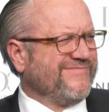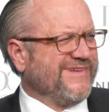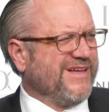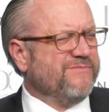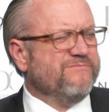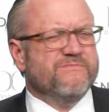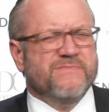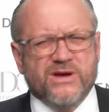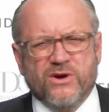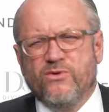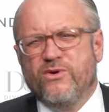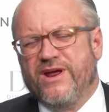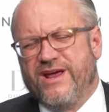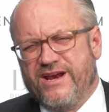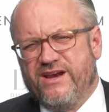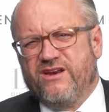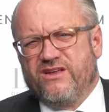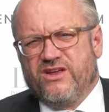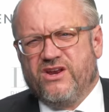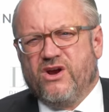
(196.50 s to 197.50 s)

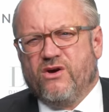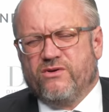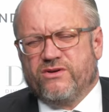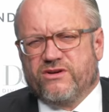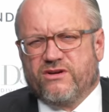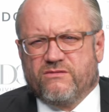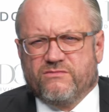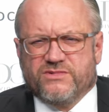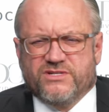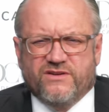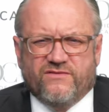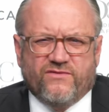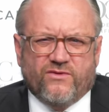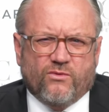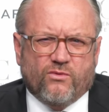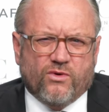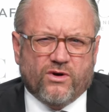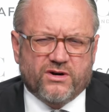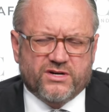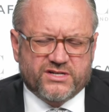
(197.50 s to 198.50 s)
muted, you know, in terms of the
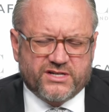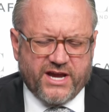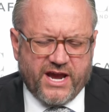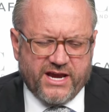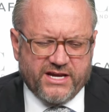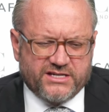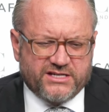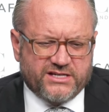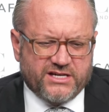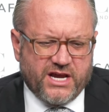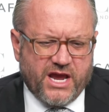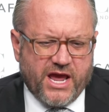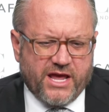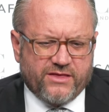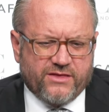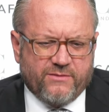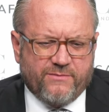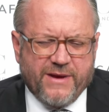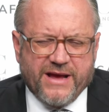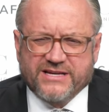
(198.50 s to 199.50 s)
worst case
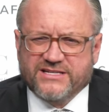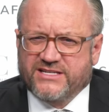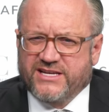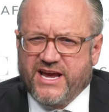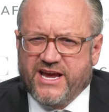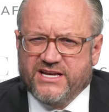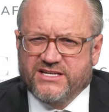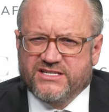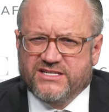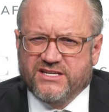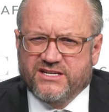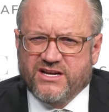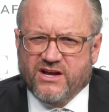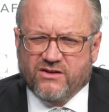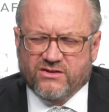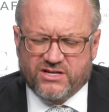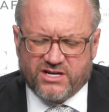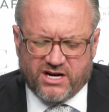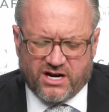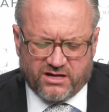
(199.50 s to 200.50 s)
and the best case, the
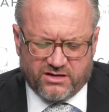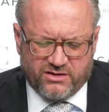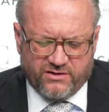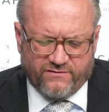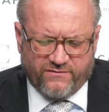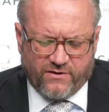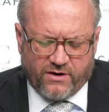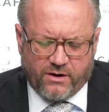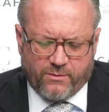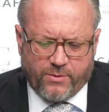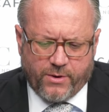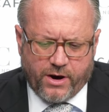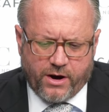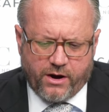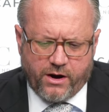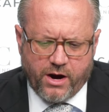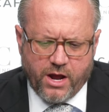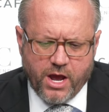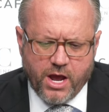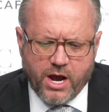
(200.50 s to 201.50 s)
delta not too far
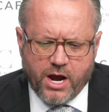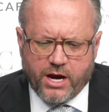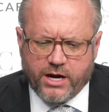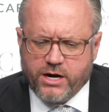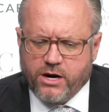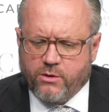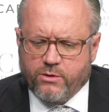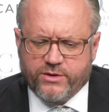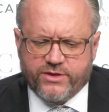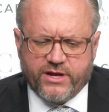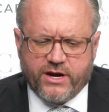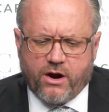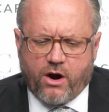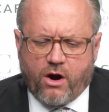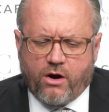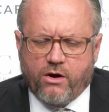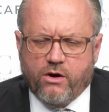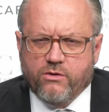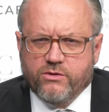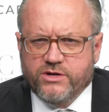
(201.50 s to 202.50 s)
apart. I know within
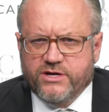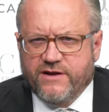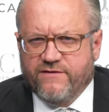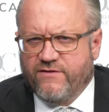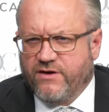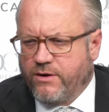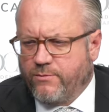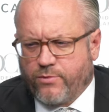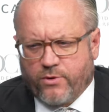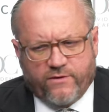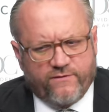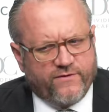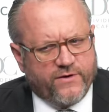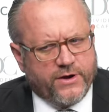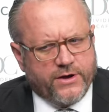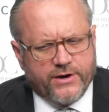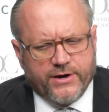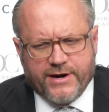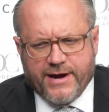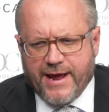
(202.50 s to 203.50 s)
our own dividend
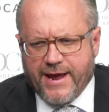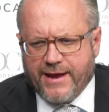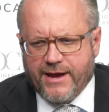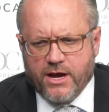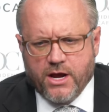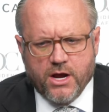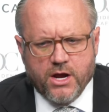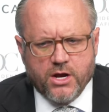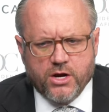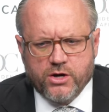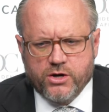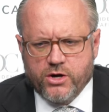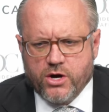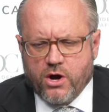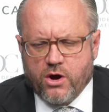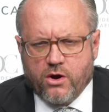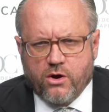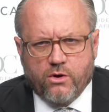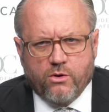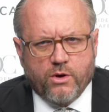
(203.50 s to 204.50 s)
portfolio today,
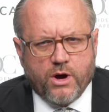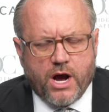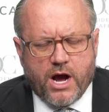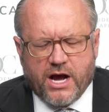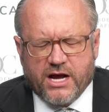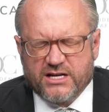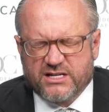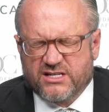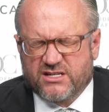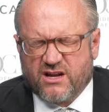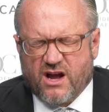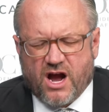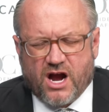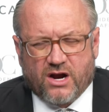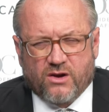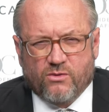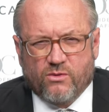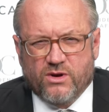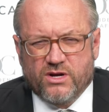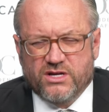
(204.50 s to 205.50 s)
no uh,
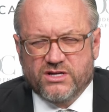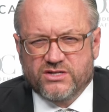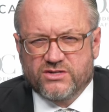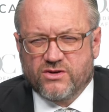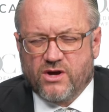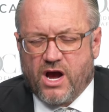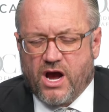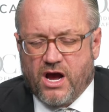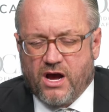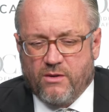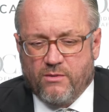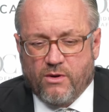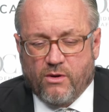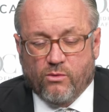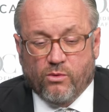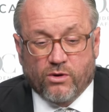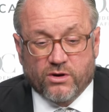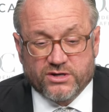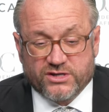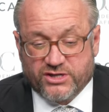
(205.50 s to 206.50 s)
stock was uh, a
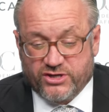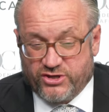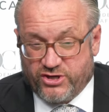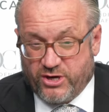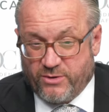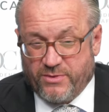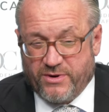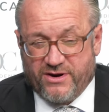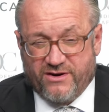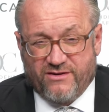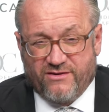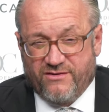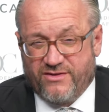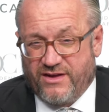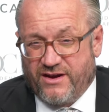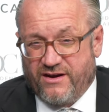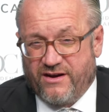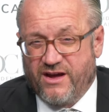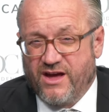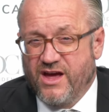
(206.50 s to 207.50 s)
worse contributor
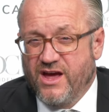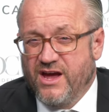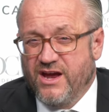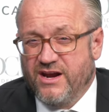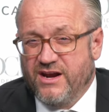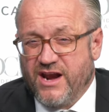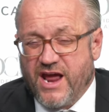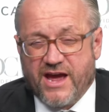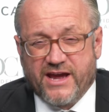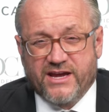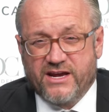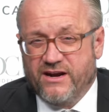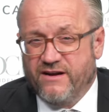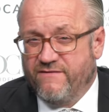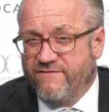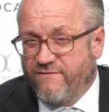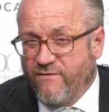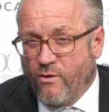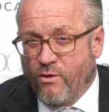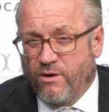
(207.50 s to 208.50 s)
than
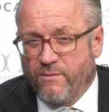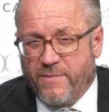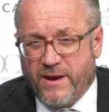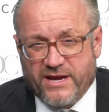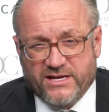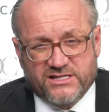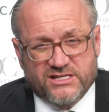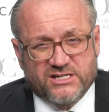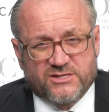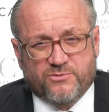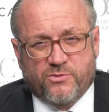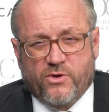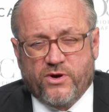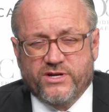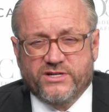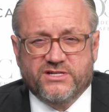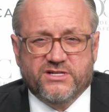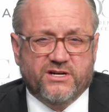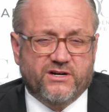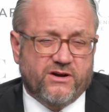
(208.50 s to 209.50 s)
negative four basis
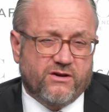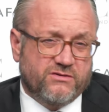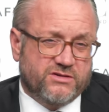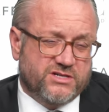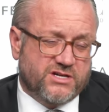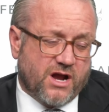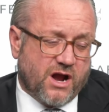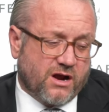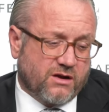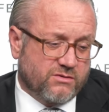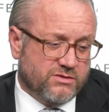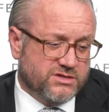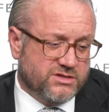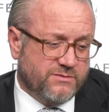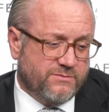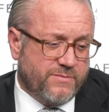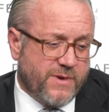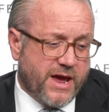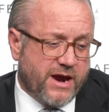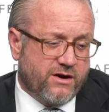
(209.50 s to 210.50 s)
points, and no stock was
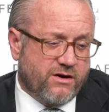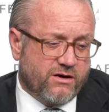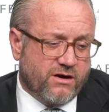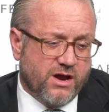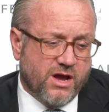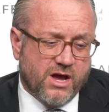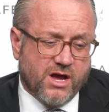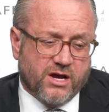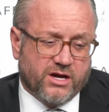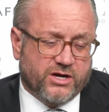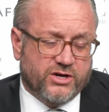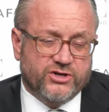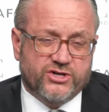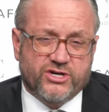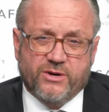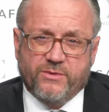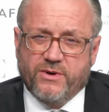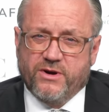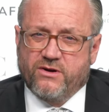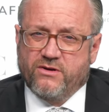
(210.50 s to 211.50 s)
a better
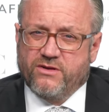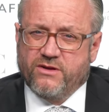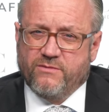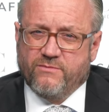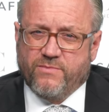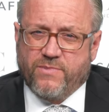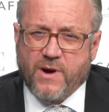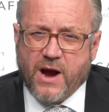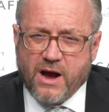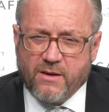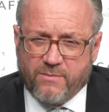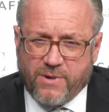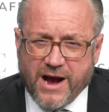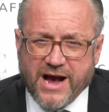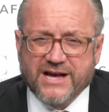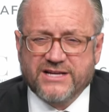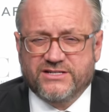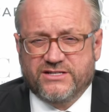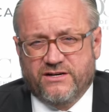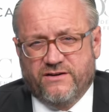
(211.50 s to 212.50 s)
contributor than po
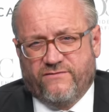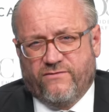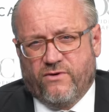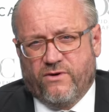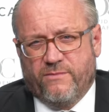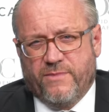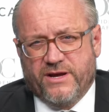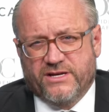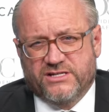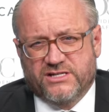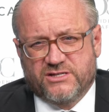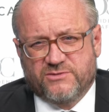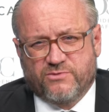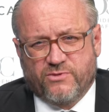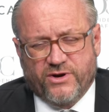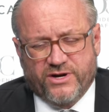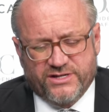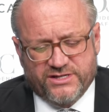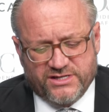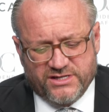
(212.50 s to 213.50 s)
positive four basis
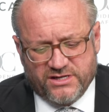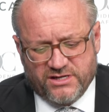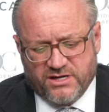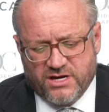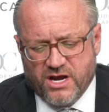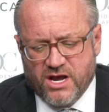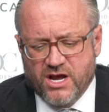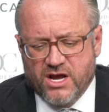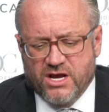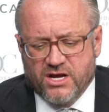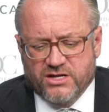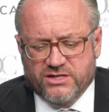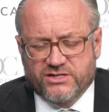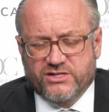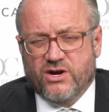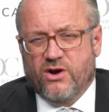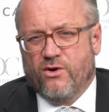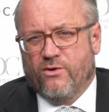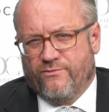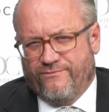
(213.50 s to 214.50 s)
points. And
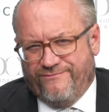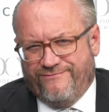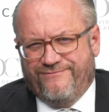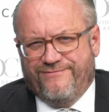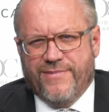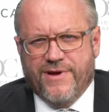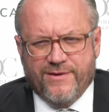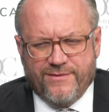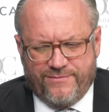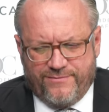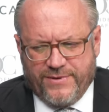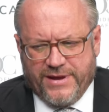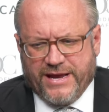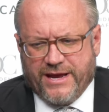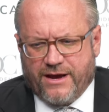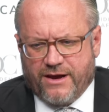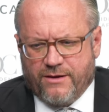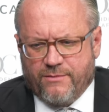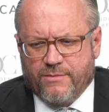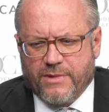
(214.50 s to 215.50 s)
so, being
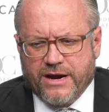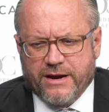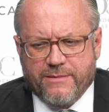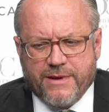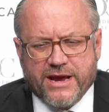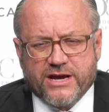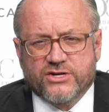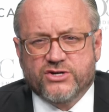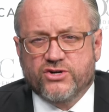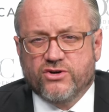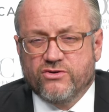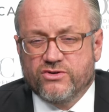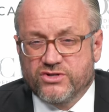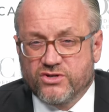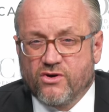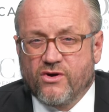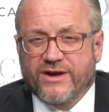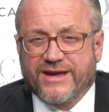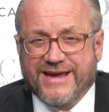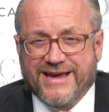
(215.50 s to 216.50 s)
a money manager who's
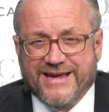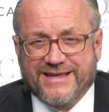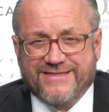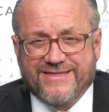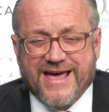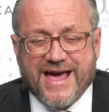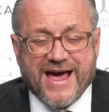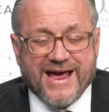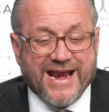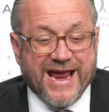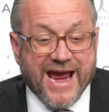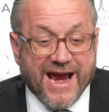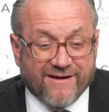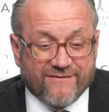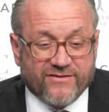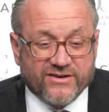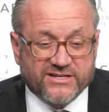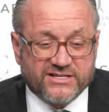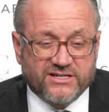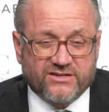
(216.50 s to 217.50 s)
looking at that
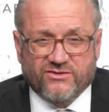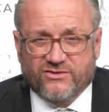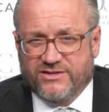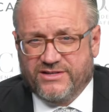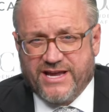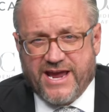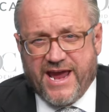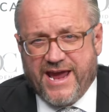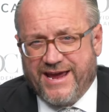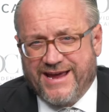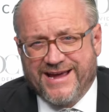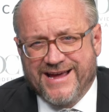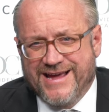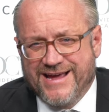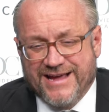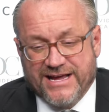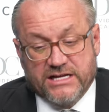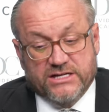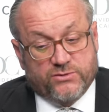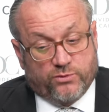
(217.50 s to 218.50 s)
every single day,
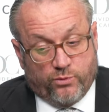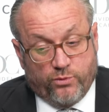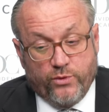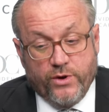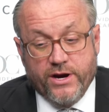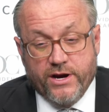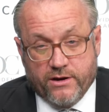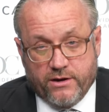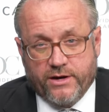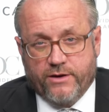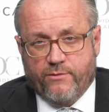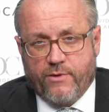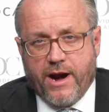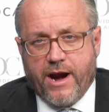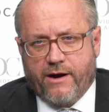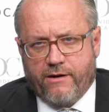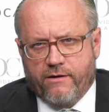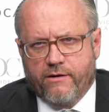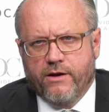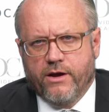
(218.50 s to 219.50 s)
it's really
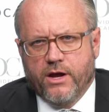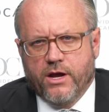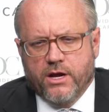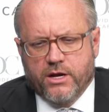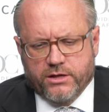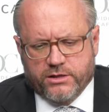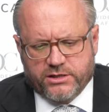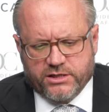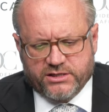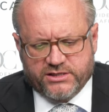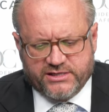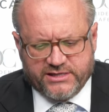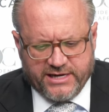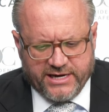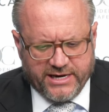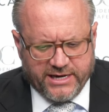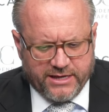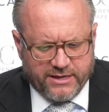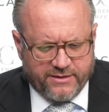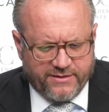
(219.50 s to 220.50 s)
rare to
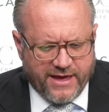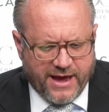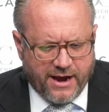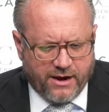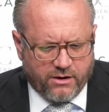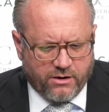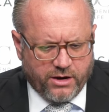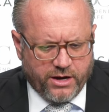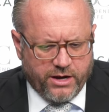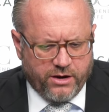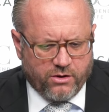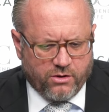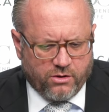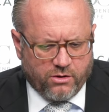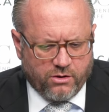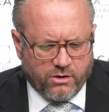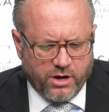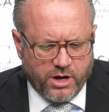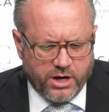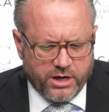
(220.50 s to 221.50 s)
see that
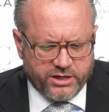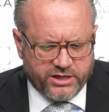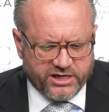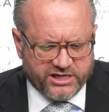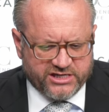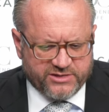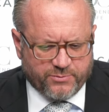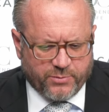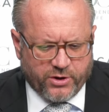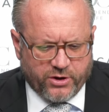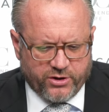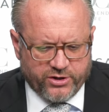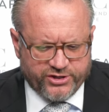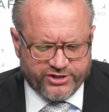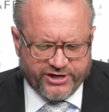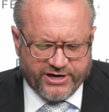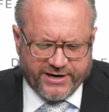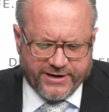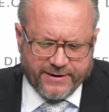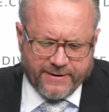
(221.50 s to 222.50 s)
little
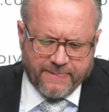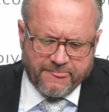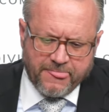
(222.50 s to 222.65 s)
dispersion